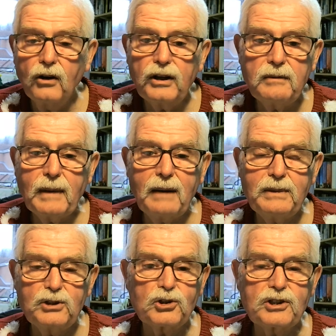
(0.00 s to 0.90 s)
or you
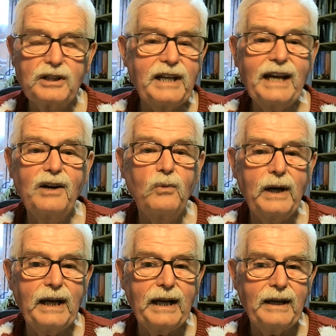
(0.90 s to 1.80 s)
might be just a day
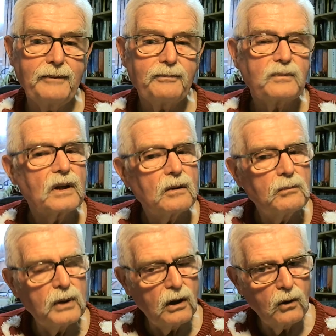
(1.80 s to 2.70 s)
away,
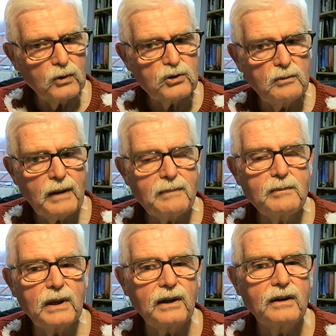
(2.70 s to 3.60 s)
but always
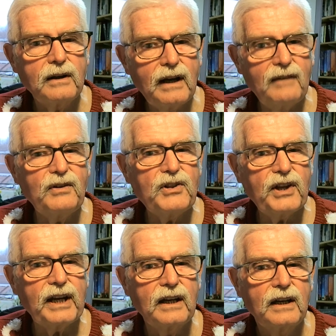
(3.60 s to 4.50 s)
remember,
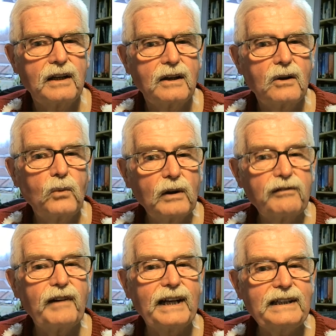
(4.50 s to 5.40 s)
everything
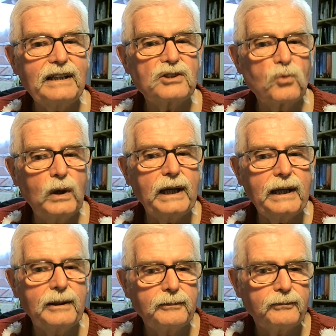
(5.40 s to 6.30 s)
will find its
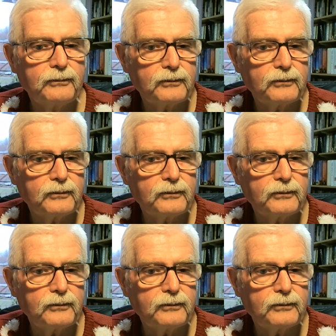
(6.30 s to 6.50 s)
way.